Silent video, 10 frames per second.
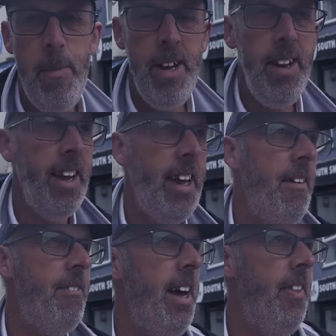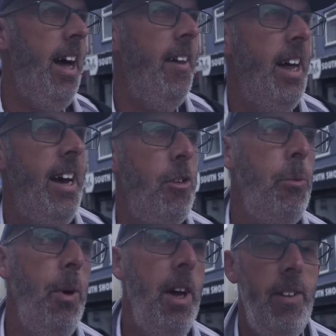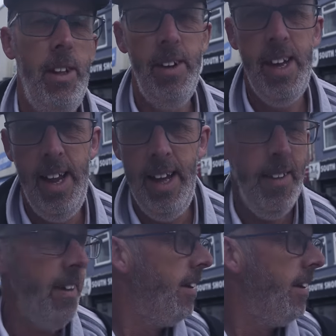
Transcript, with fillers: community cafe that now. It's worth looking at.